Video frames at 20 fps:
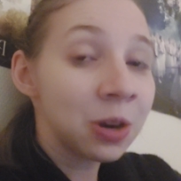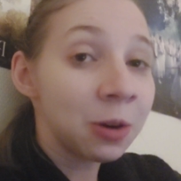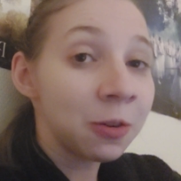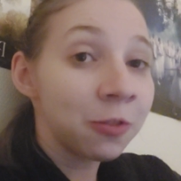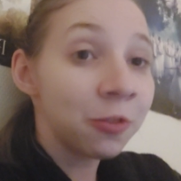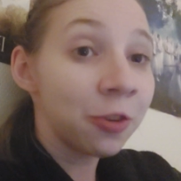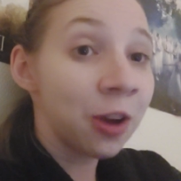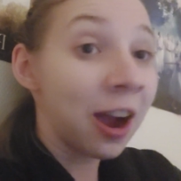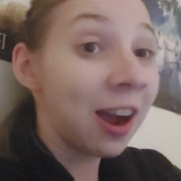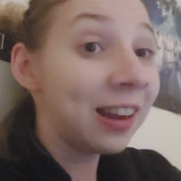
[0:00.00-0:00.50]
are
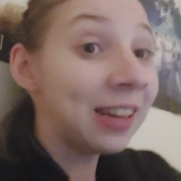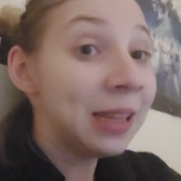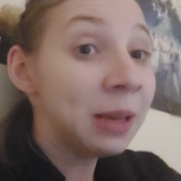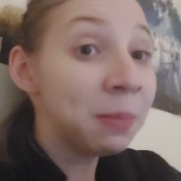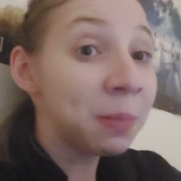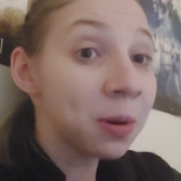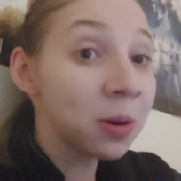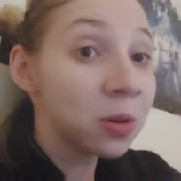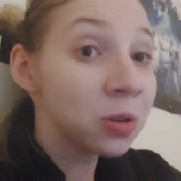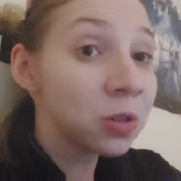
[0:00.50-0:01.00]
highly
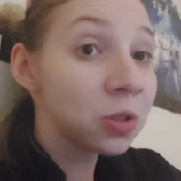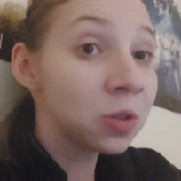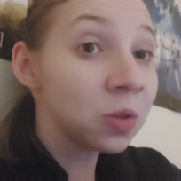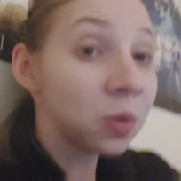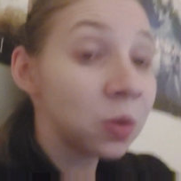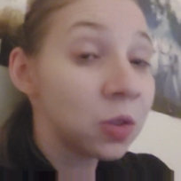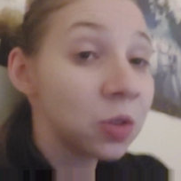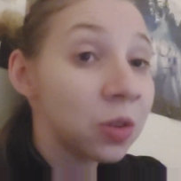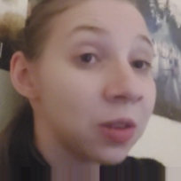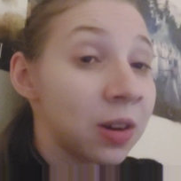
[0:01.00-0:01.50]

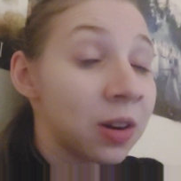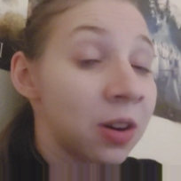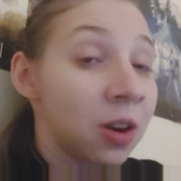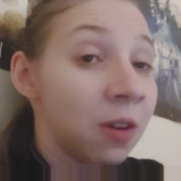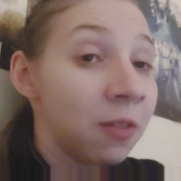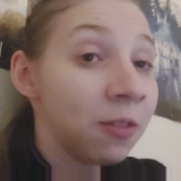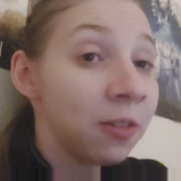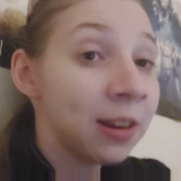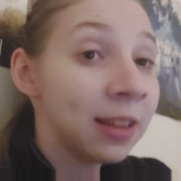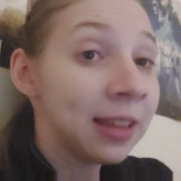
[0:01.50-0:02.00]
personal, so they're
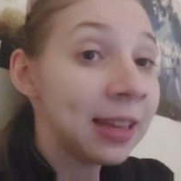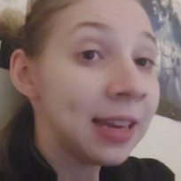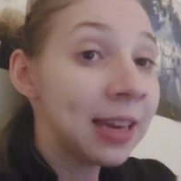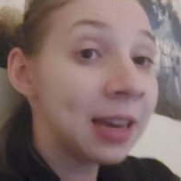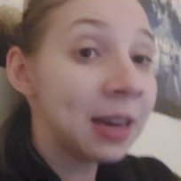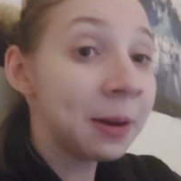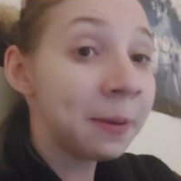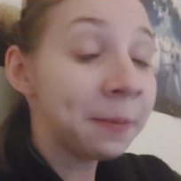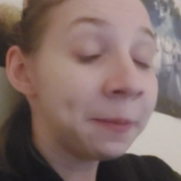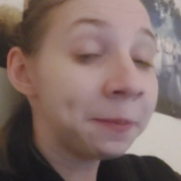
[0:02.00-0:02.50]
not
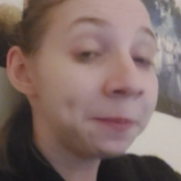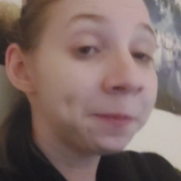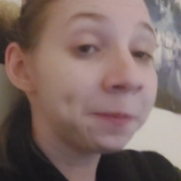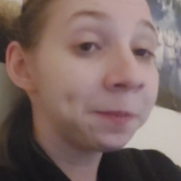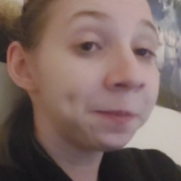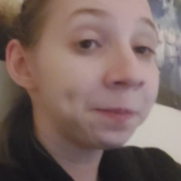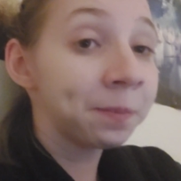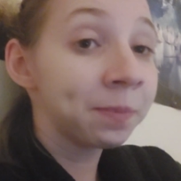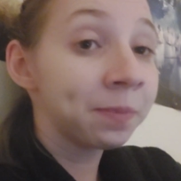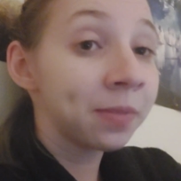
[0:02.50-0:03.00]
really
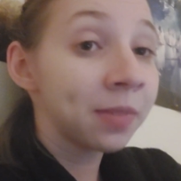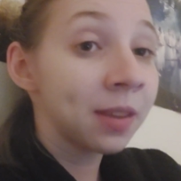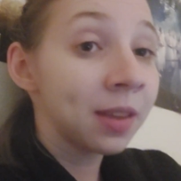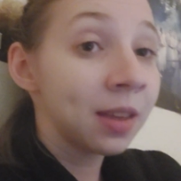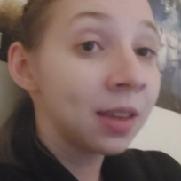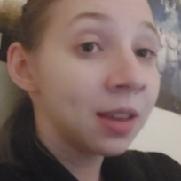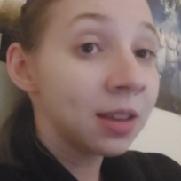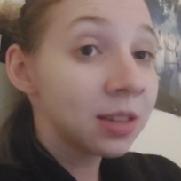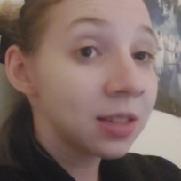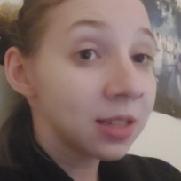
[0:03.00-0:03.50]

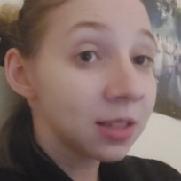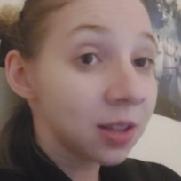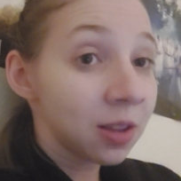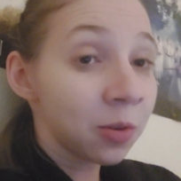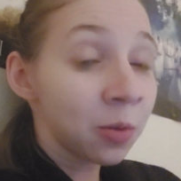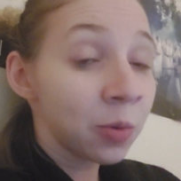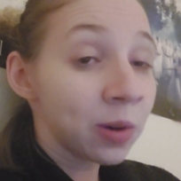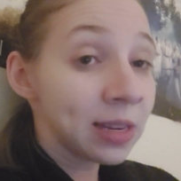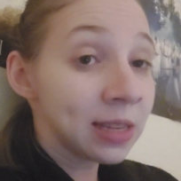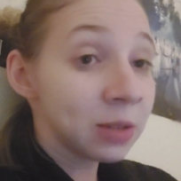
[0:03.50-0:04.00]

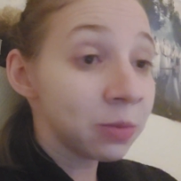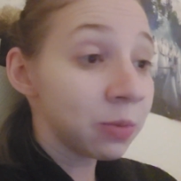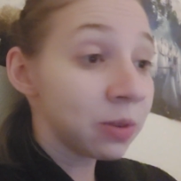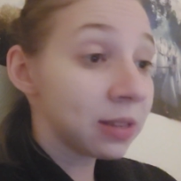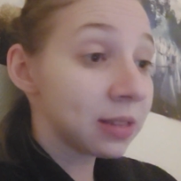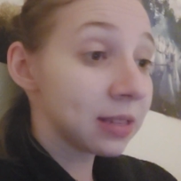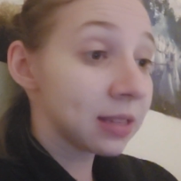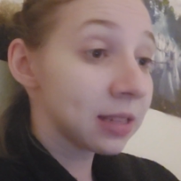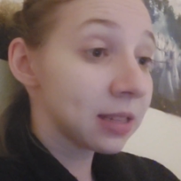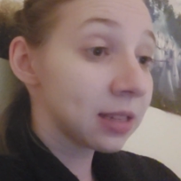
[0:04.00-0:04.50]
always
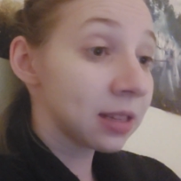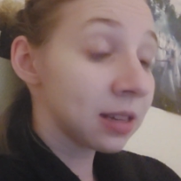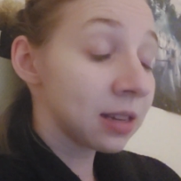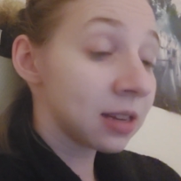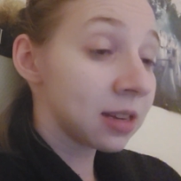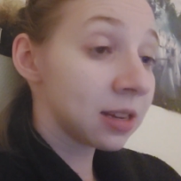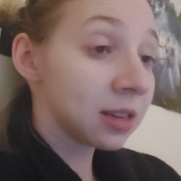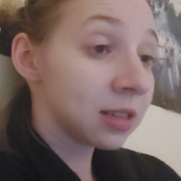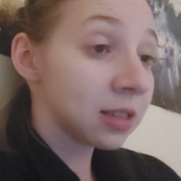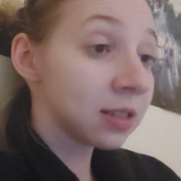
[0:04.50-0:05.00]
what
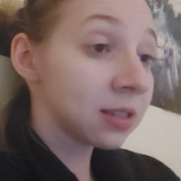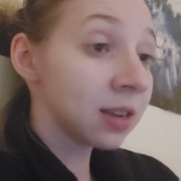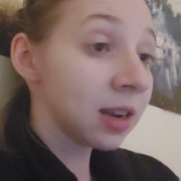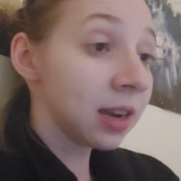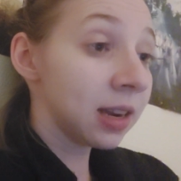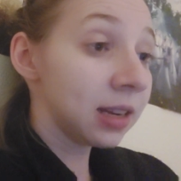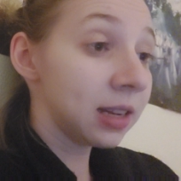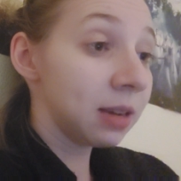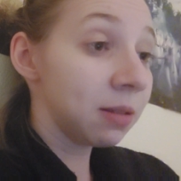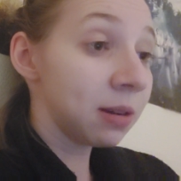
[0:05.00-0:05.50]

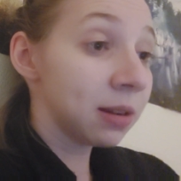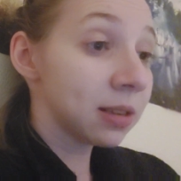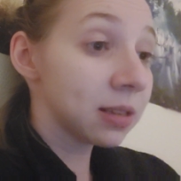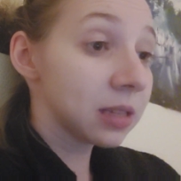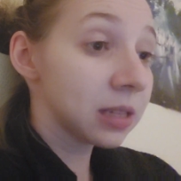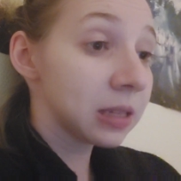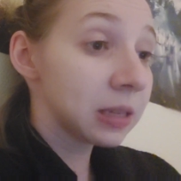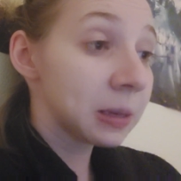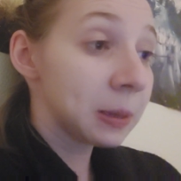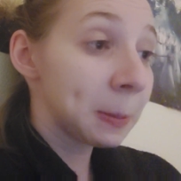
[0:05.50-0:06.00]
society
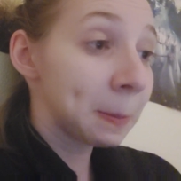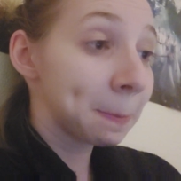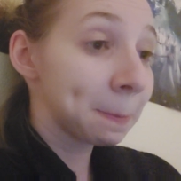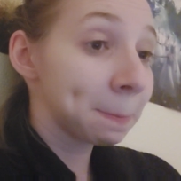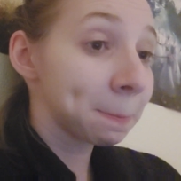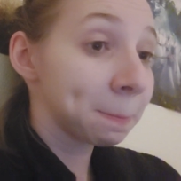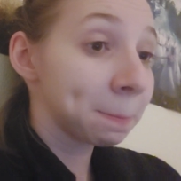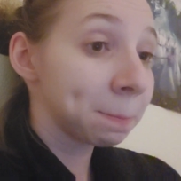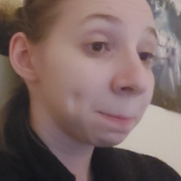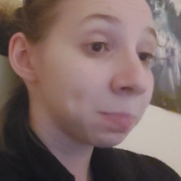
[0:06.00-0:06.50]
wants.
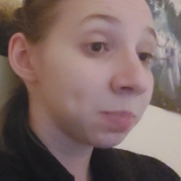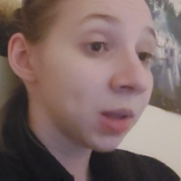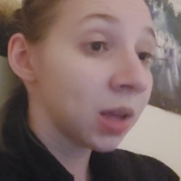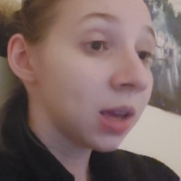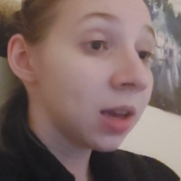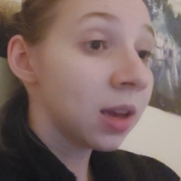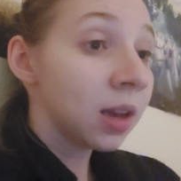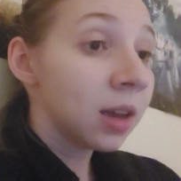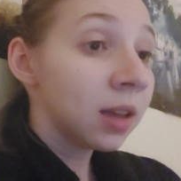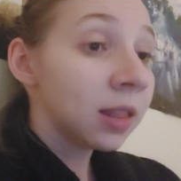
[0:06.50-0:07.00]

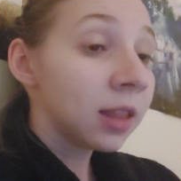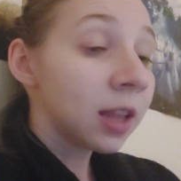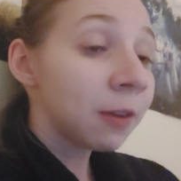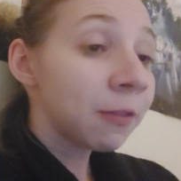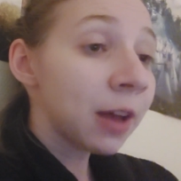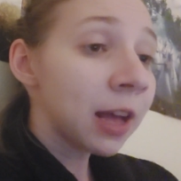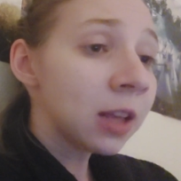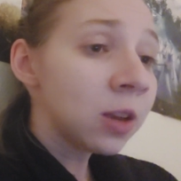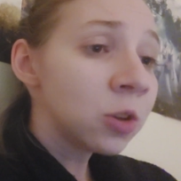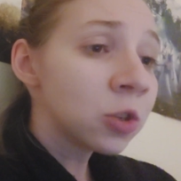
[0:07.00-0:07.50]
Their
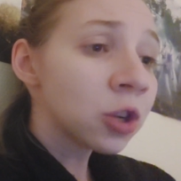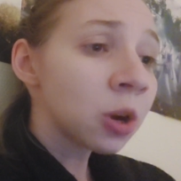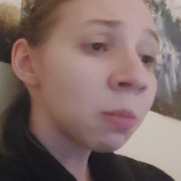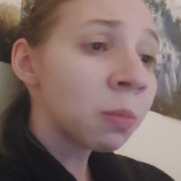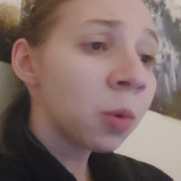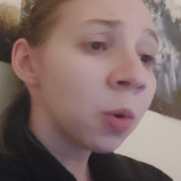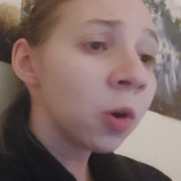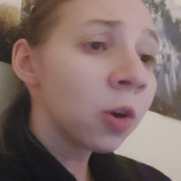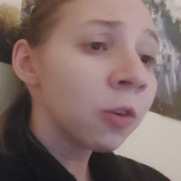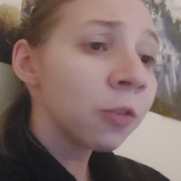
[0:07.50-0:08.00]
values are
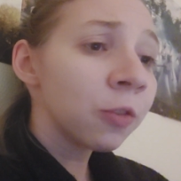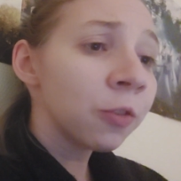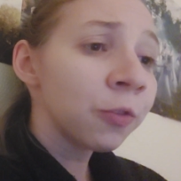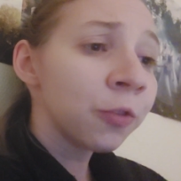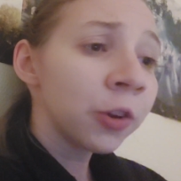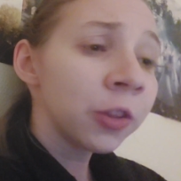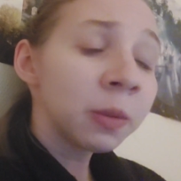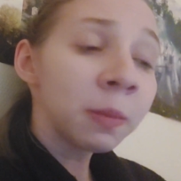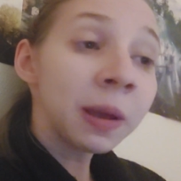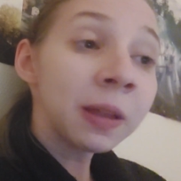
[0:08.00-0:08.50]
more
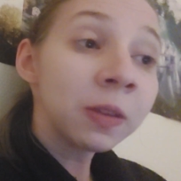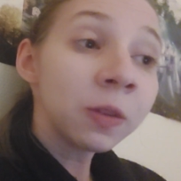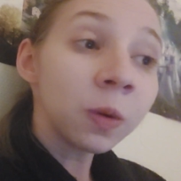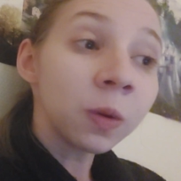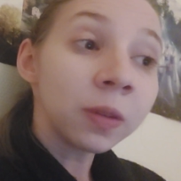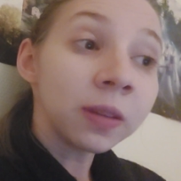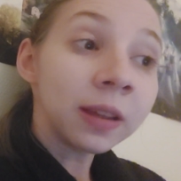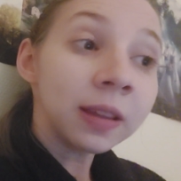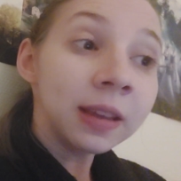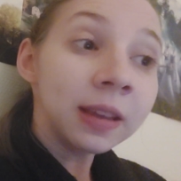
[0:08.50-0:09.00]

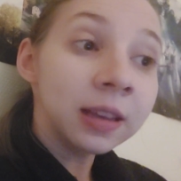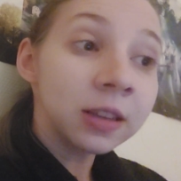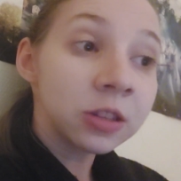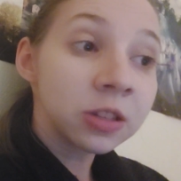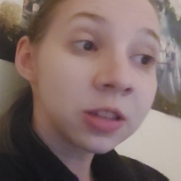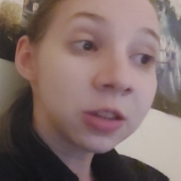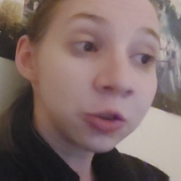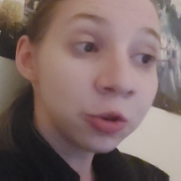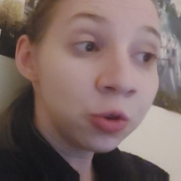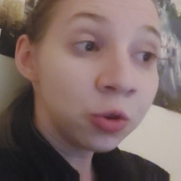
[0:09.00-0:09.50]
fundamental than
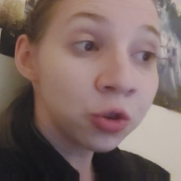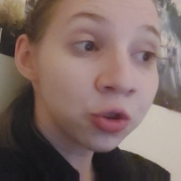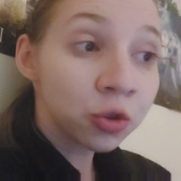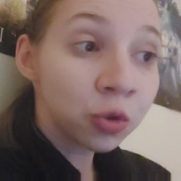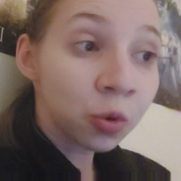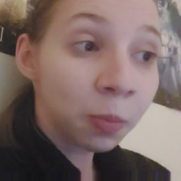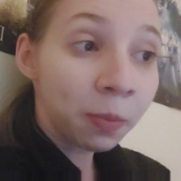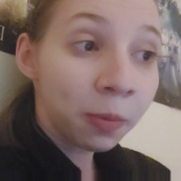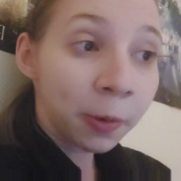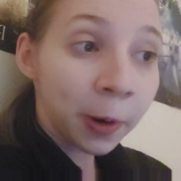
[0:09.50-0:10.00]

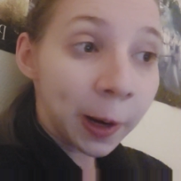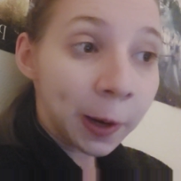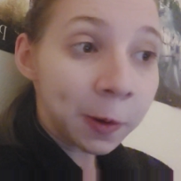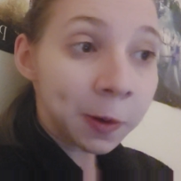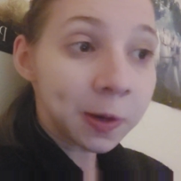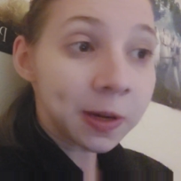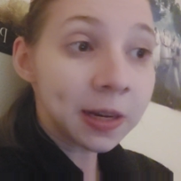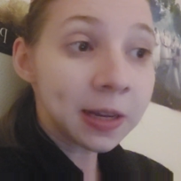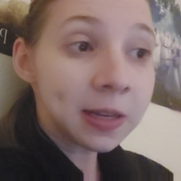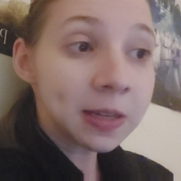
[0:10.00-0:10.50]
institutional
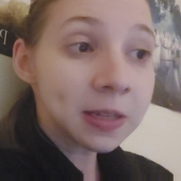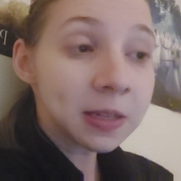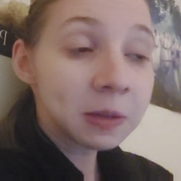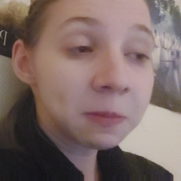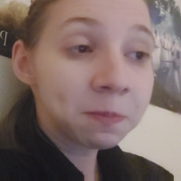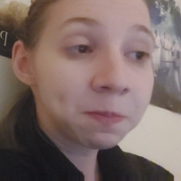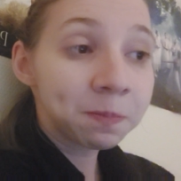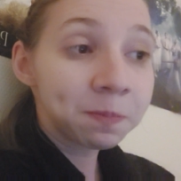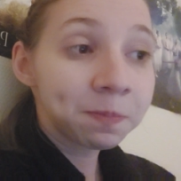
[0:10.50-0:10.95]
priorities.